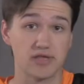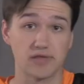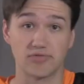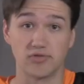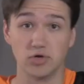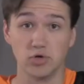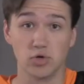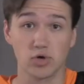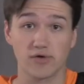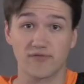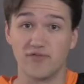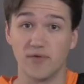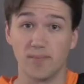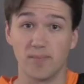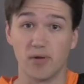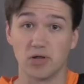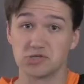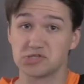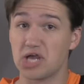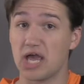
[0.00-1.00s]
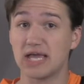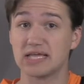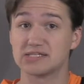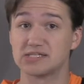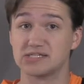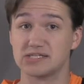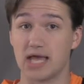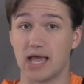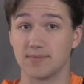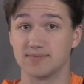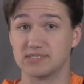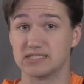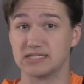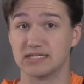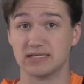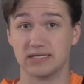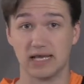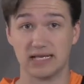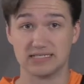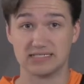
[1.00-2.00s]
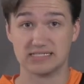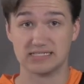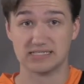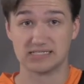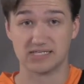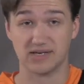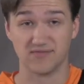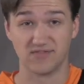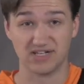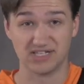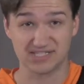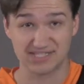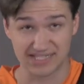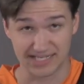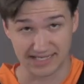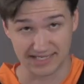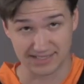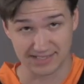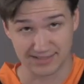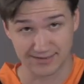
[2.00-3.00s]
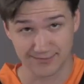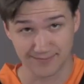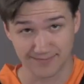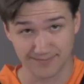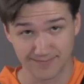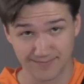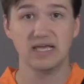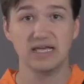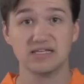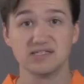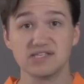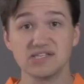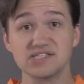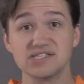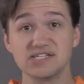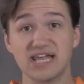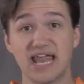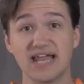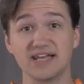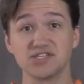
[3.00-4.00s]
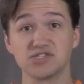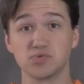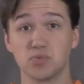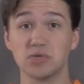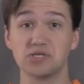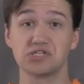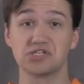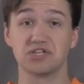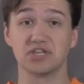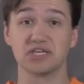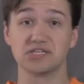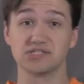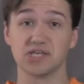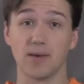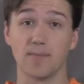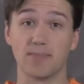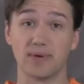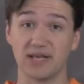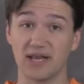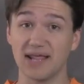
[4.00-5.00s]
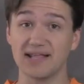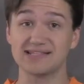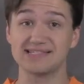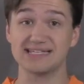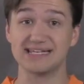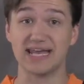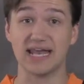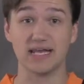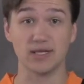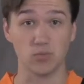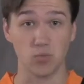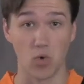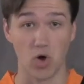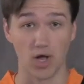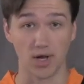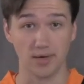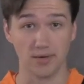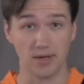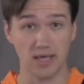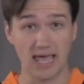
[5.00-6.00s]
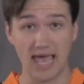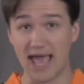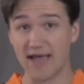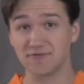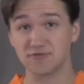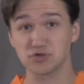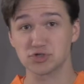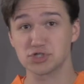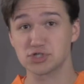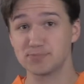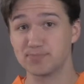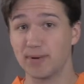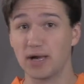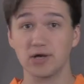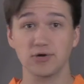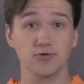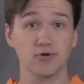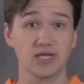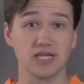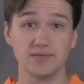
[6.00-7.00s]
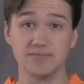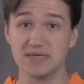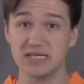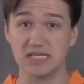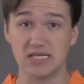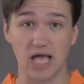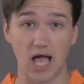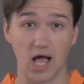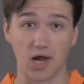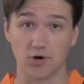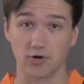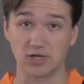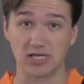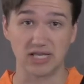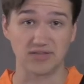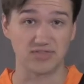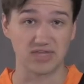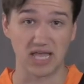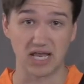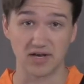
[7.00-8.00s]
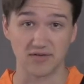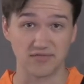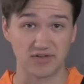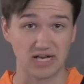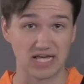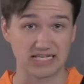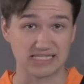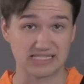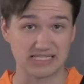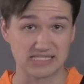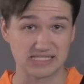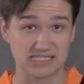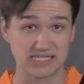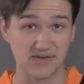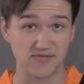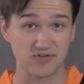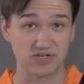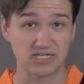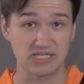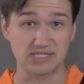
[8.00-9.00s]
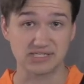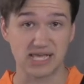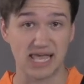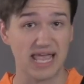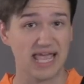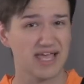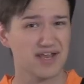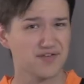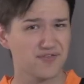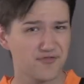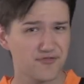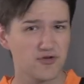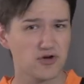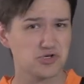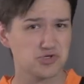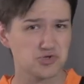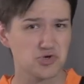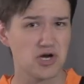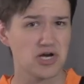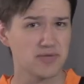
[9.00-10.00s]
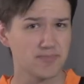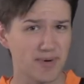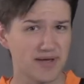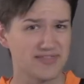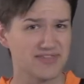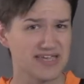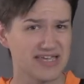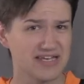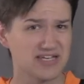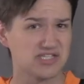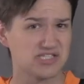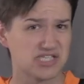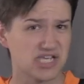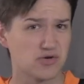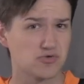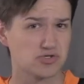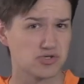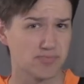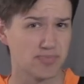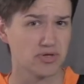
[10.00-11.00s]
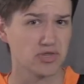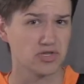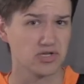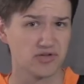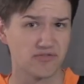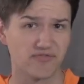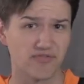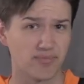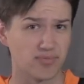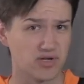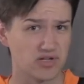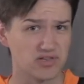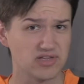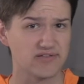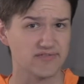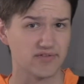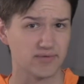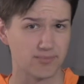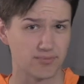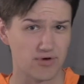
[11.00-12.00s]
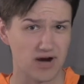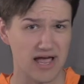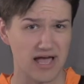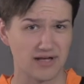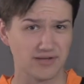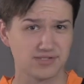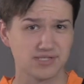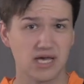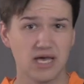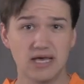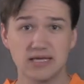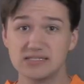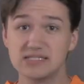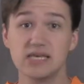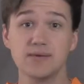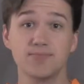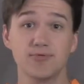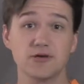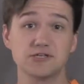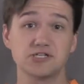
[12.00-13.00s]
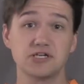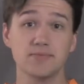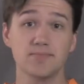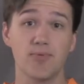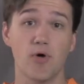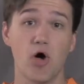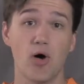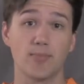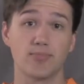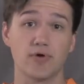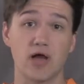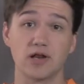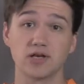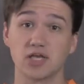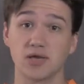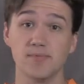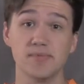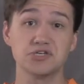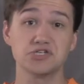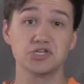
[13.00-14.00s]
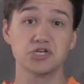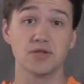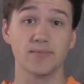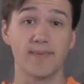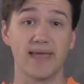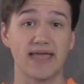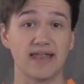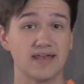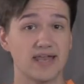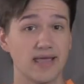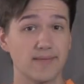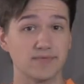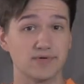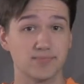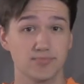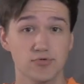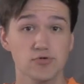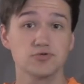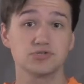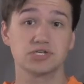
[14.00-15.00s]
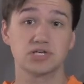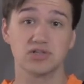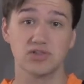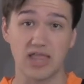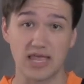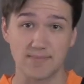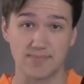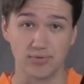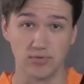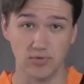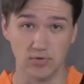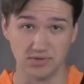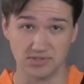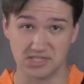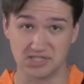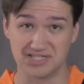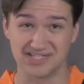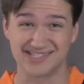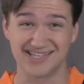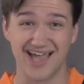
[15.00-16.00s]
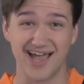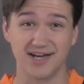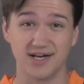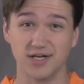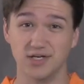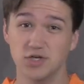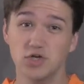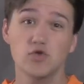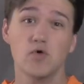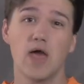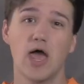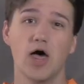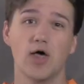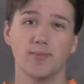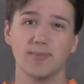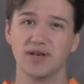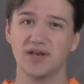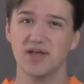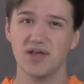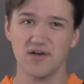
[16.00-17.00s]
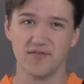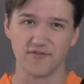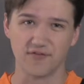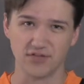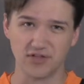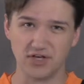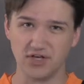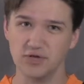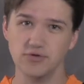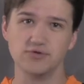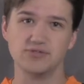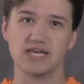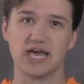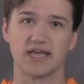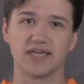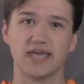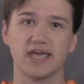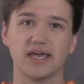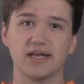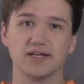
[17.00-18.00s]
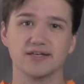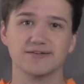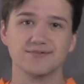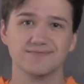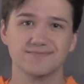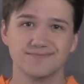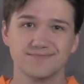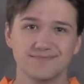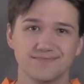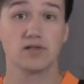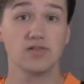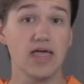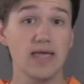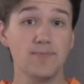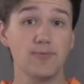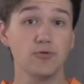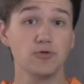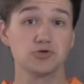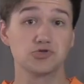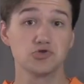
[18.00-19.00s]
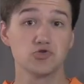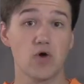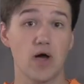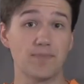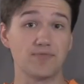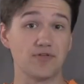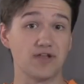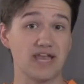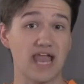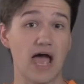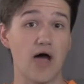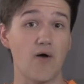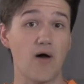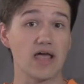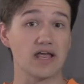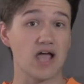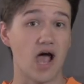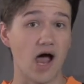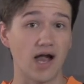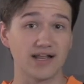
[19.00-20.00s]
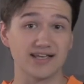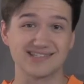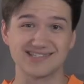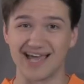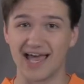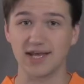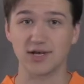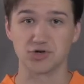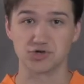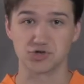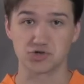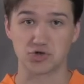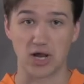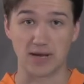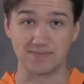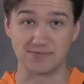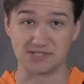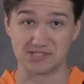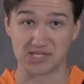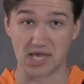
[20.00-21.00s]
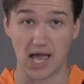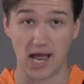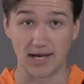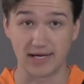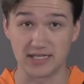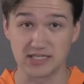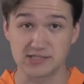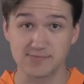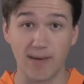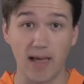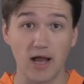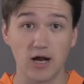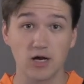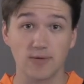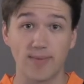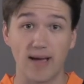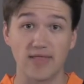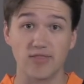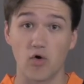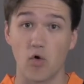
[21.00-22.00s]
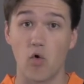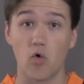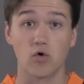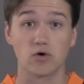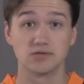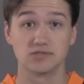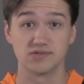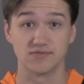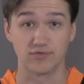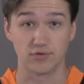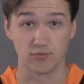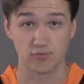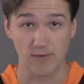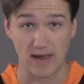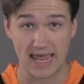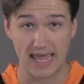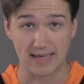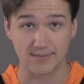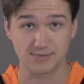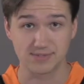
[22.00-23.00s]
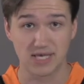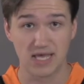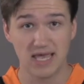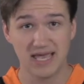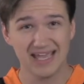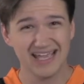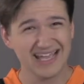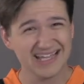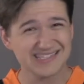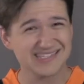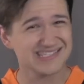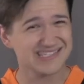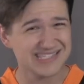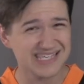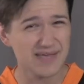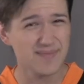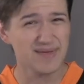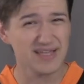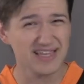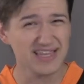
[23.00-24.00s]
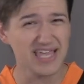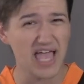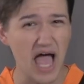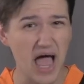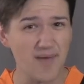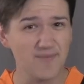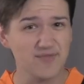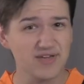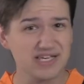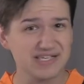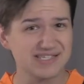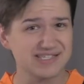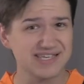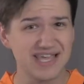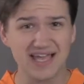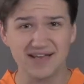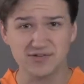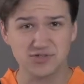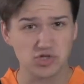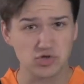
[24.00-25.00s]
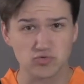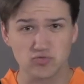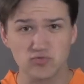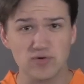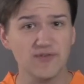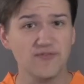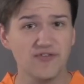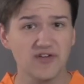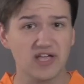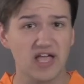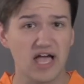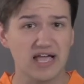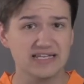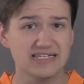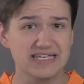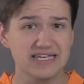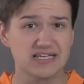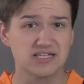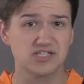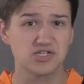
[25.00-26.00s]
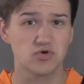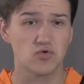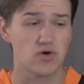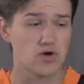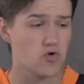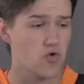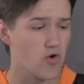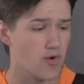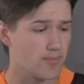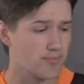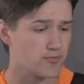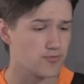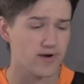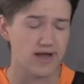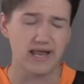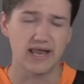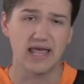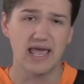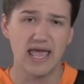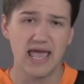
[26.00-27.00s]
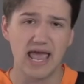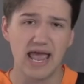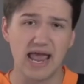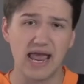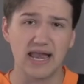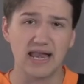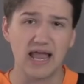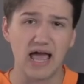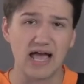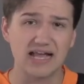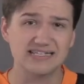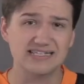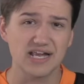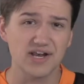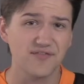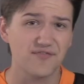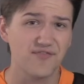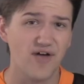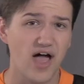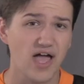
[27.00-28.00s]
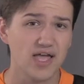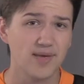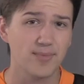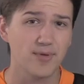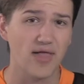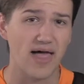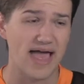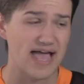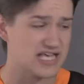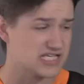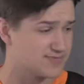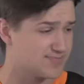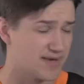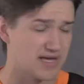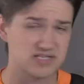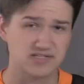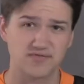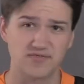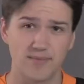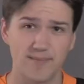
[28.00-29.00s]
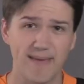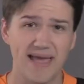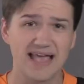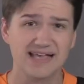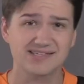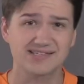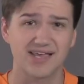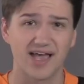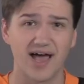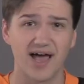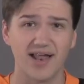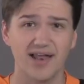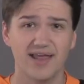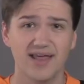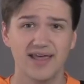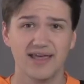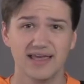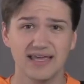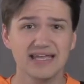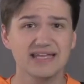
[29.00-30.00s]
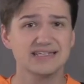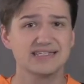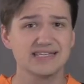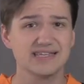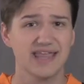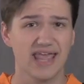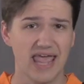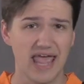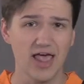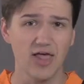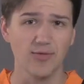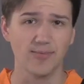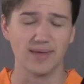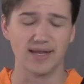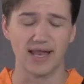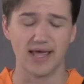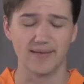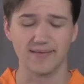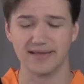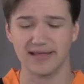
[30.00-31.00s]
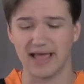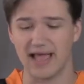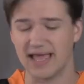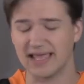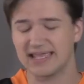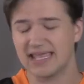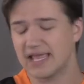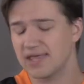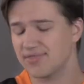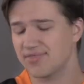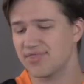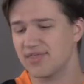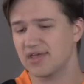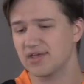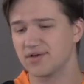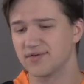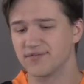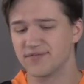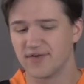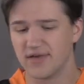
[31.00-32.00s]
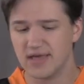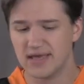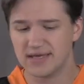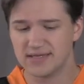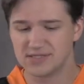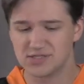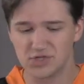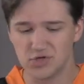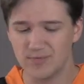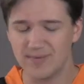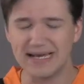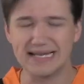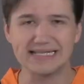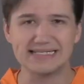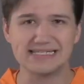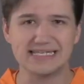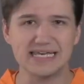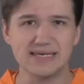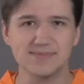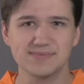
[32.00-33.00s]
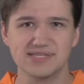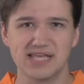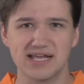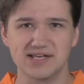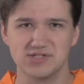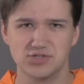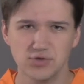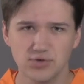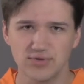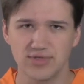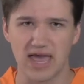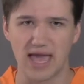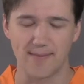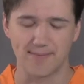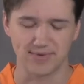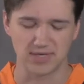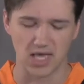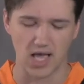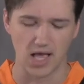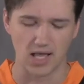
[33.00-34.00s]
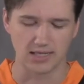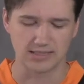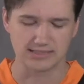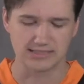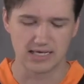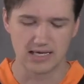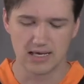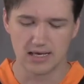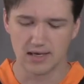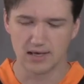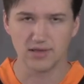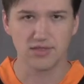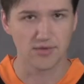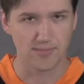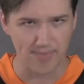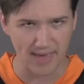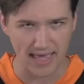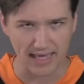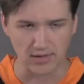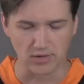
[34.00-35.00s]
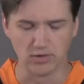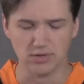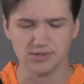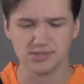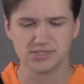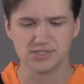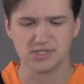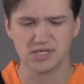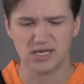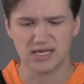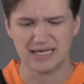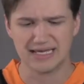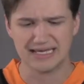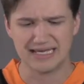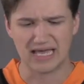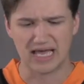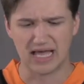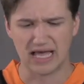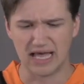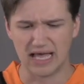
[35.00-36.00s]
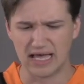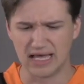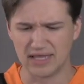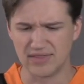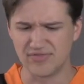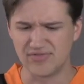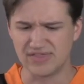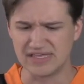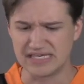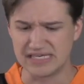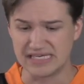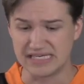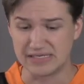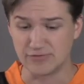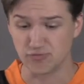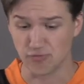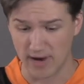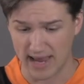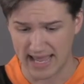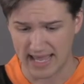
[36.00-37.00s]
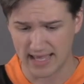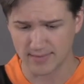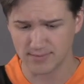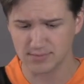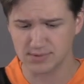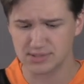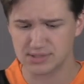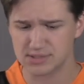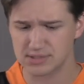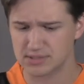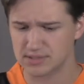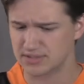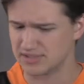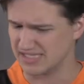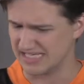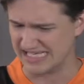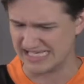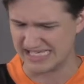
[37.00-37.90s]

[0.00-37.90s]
that the New York Football Giants adopted in 1976. Cincinnati switched things up in 1981. After sputtering in mediocrity at the end of the 1970s and frustrated by the indistinguishability from the Cleveland Browns, team president Paul Brown commissioned a man named Bruce Claypool to design a new helmet for the new decade. Claypool drew up the now iconic tiger stripe design, inspired by the horns of the Rams. It's a seemingly obvious yet terrific idea to incorporate an identifiable aspect of the mascot into the helmet. I mean, I can't think of too many teams that do that beyond the Bengals, the Rams, the